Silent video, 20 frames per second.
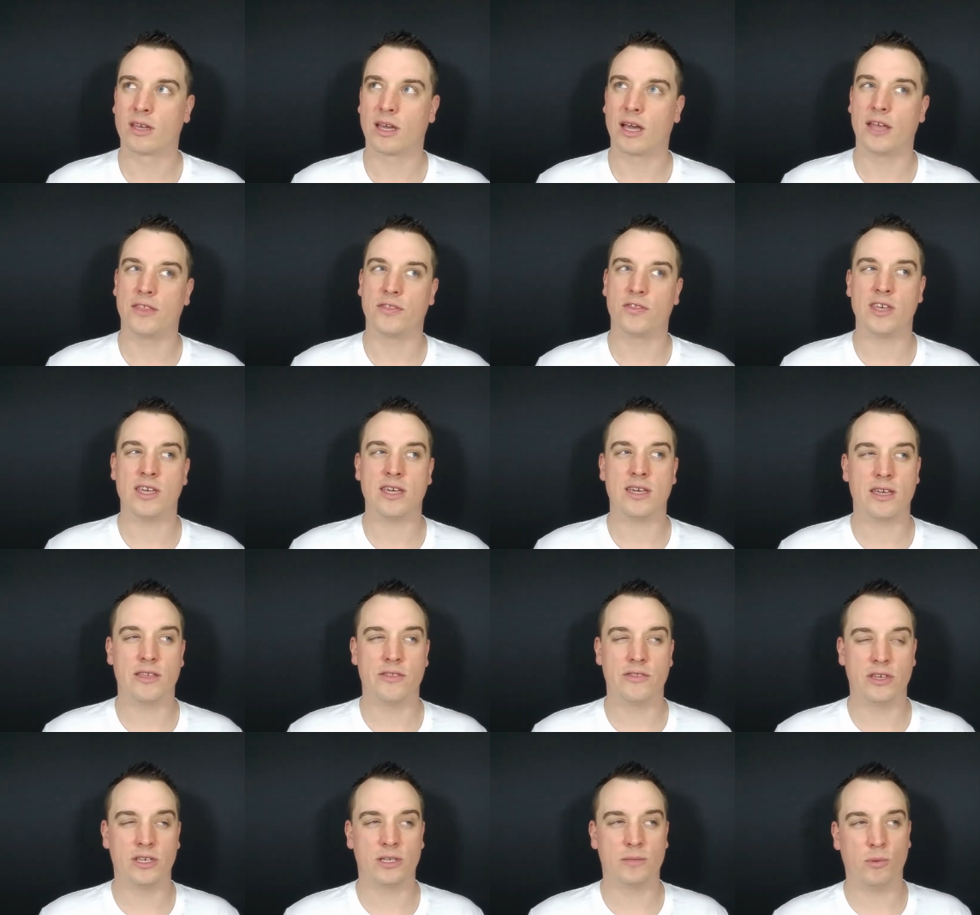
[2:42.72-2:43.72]
I think
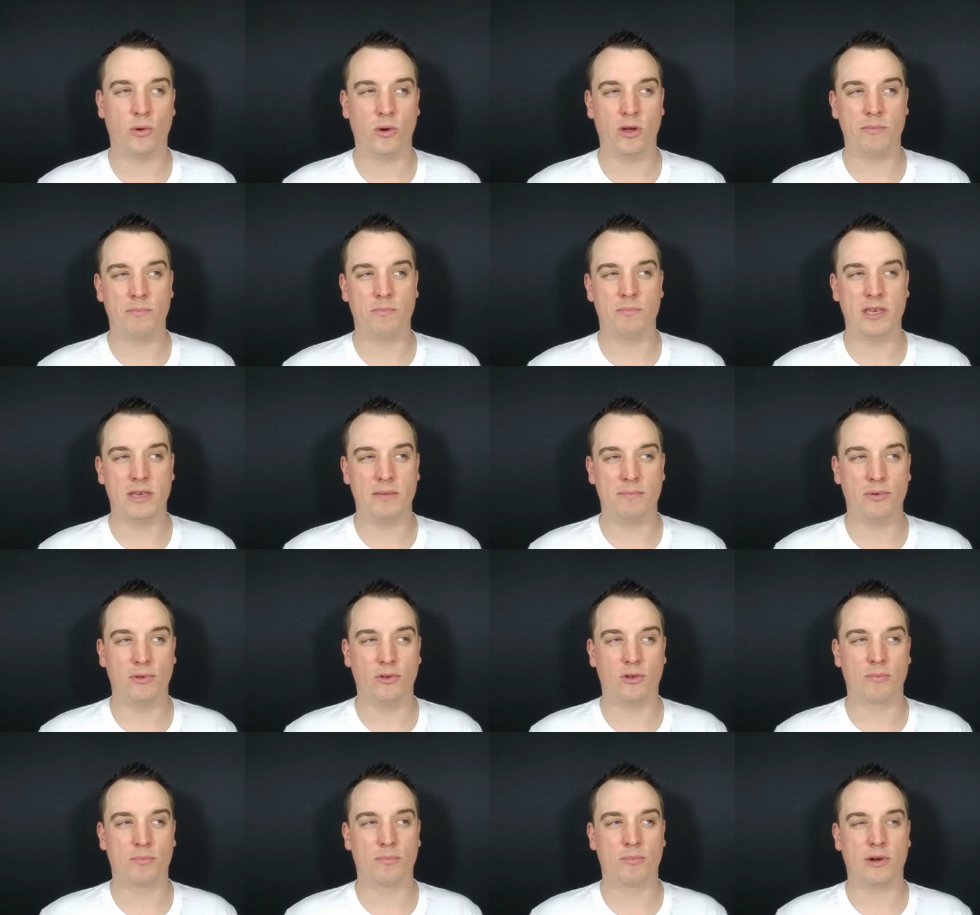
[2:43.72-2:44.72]
at this point people
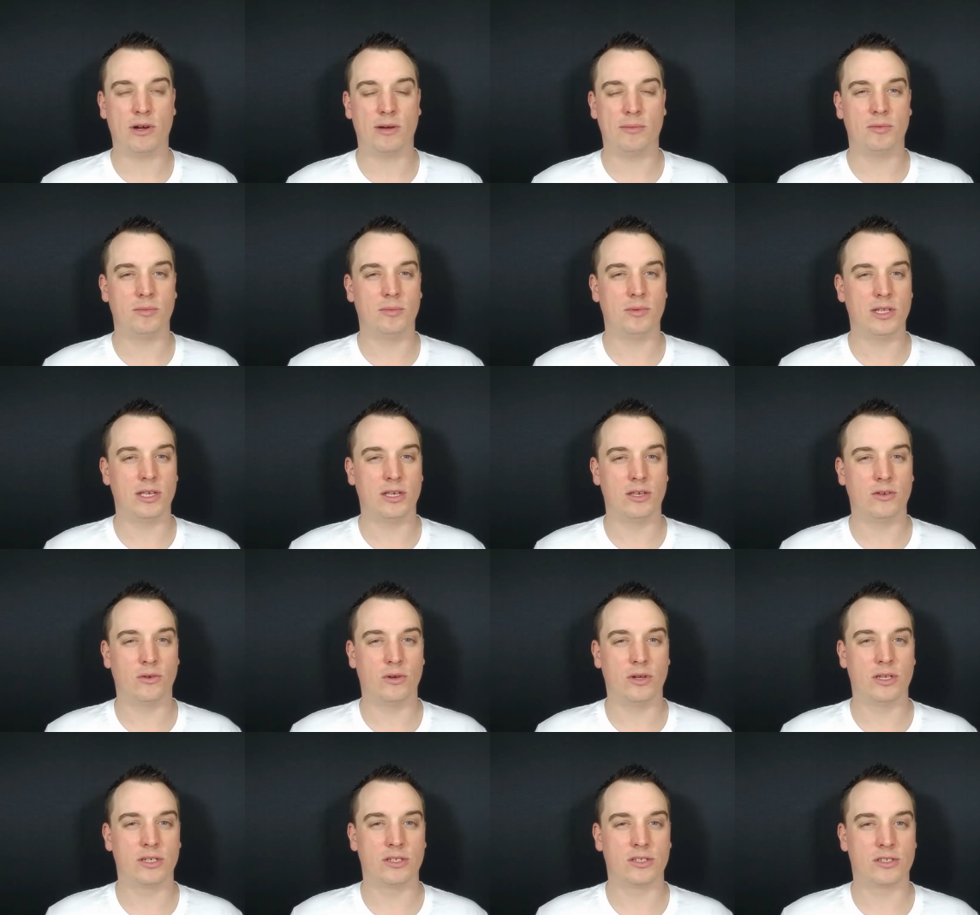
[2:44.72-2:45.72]
are probably
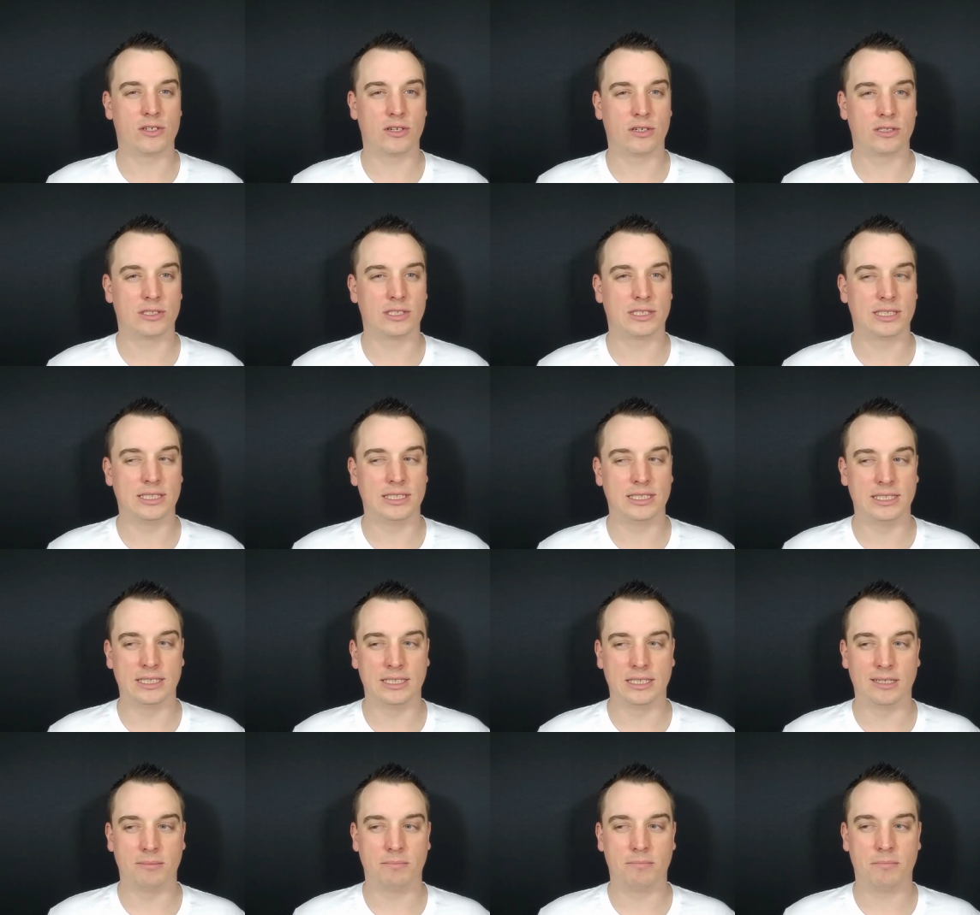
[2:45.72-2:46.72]
going to start
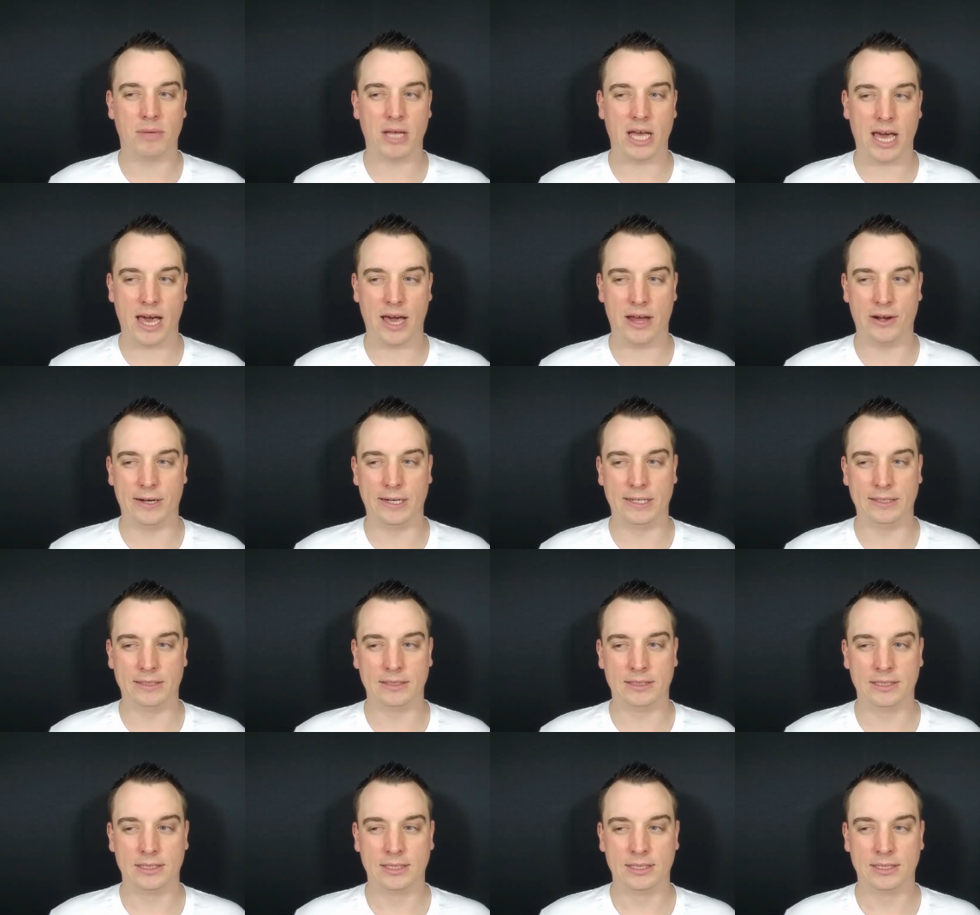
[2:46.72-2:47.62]
seeing a pattern,